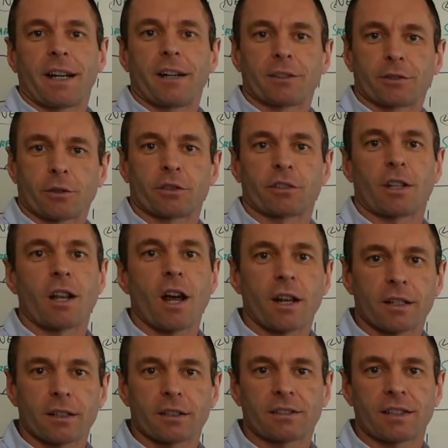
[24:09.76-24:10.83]
here. So there's a
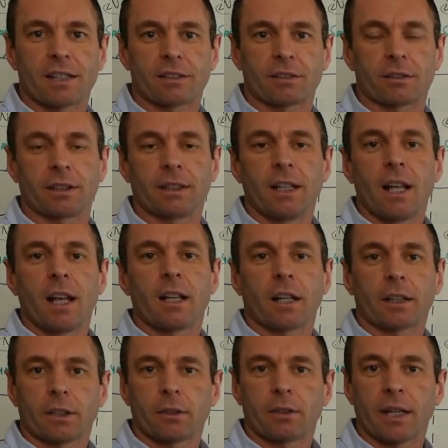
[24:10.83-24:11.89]
lot of sensory, a
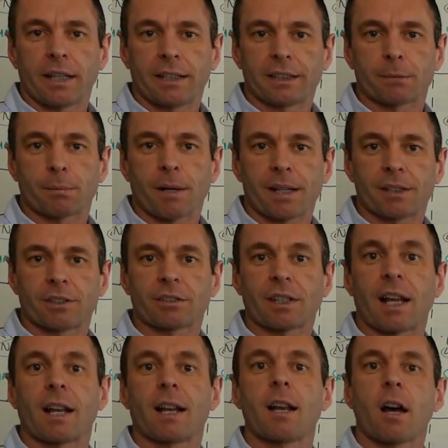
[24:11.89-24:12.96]
lot of cutaneous branches,
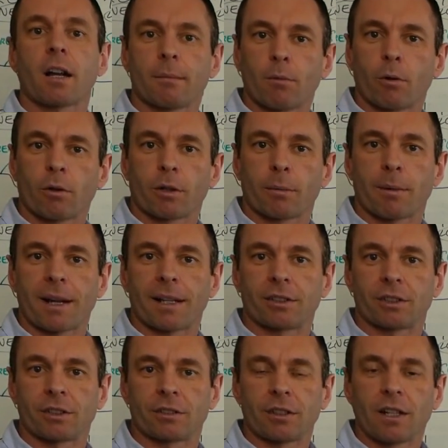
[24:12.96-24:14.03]
and a lot of motor
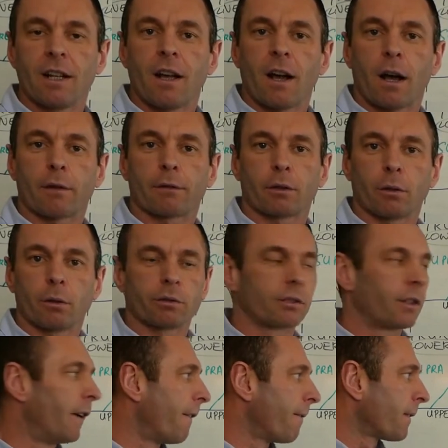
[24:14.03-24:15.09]
branches of
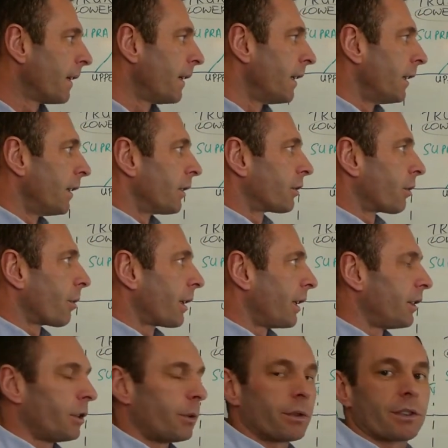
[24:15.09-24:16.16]
those. So what
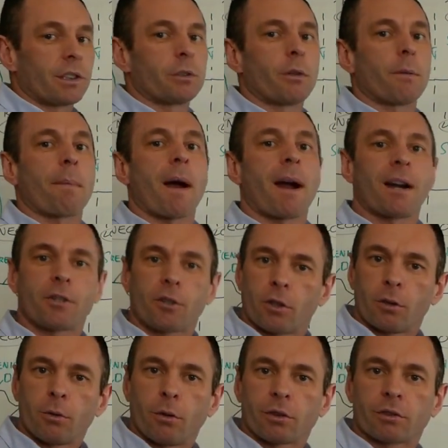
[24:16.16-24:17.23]
I'll do is I'll do a part
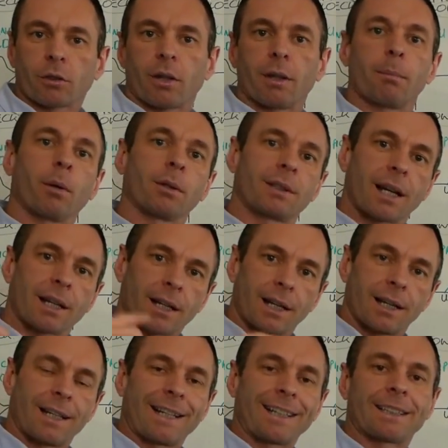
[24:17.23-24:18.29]
2. So I'll
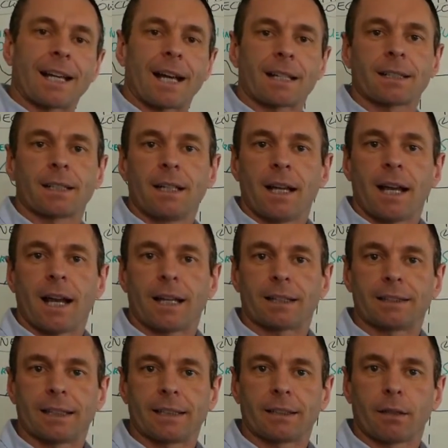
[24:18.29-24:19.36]
link that
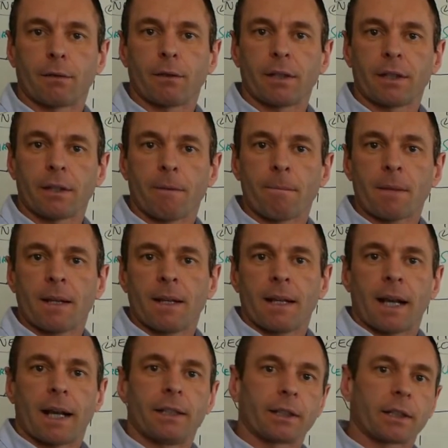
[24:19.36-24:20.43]
at the end of the video,
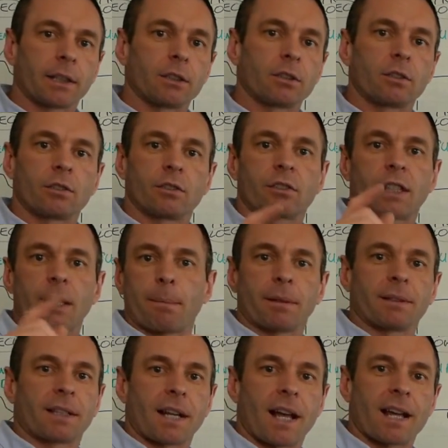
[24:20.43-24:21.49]
and you can skip
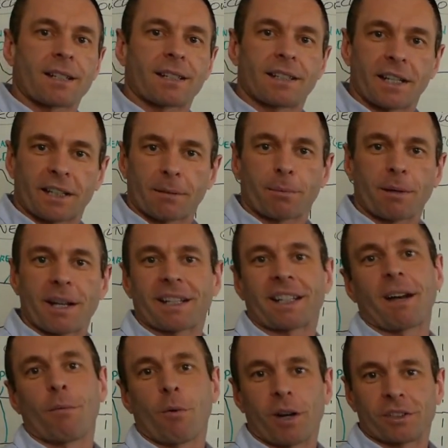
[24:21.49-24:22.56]
into that, take a break
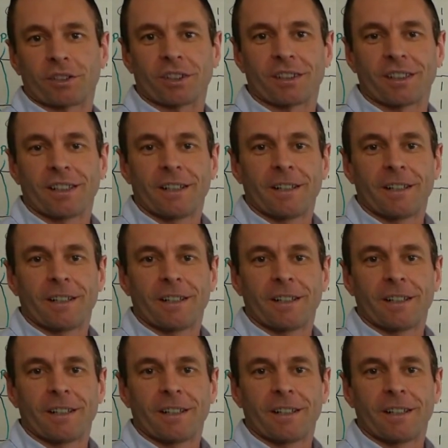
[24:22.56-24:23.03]
and watch it.